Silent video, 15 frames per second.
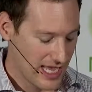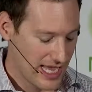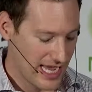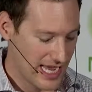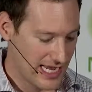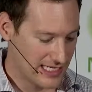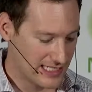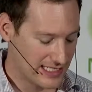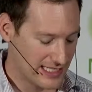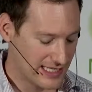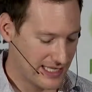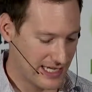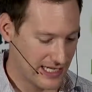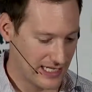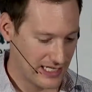And
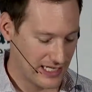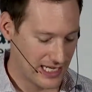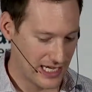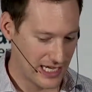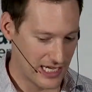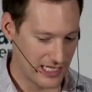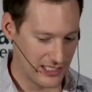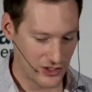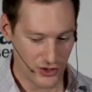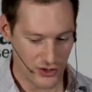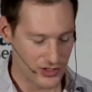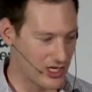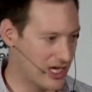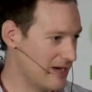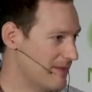then a
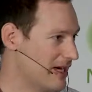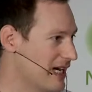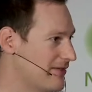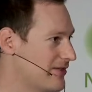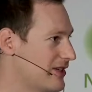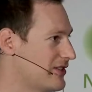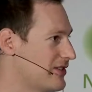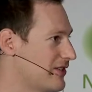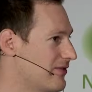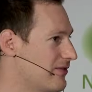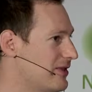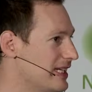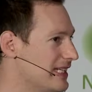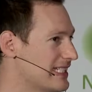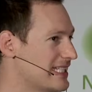short time after I sort of
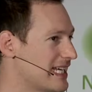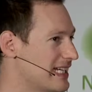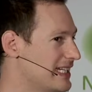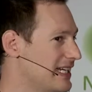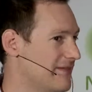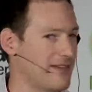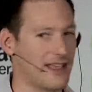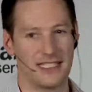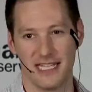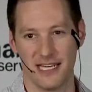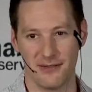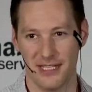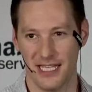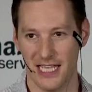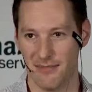really started to get
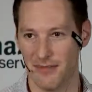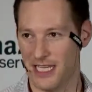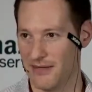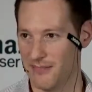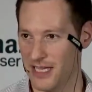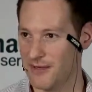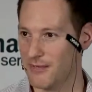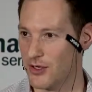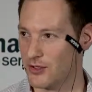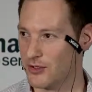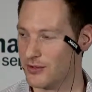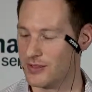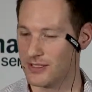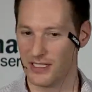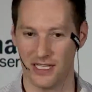fascinated with the Airbnb
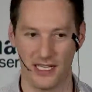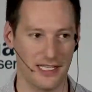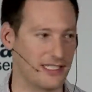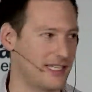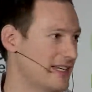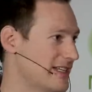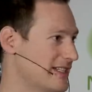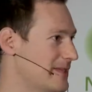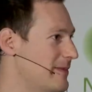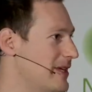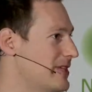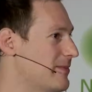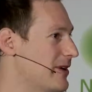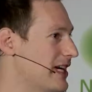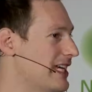model, I attended a
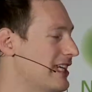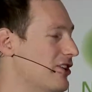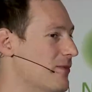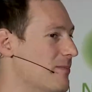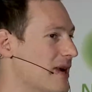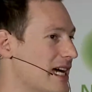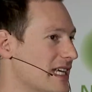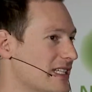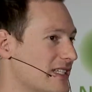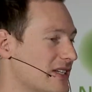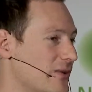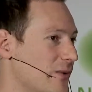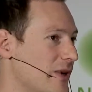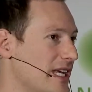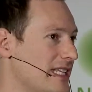speech by Elon Musk
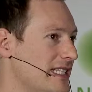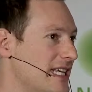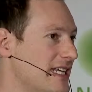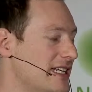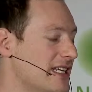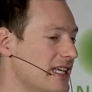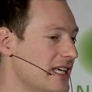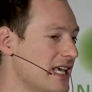where he said,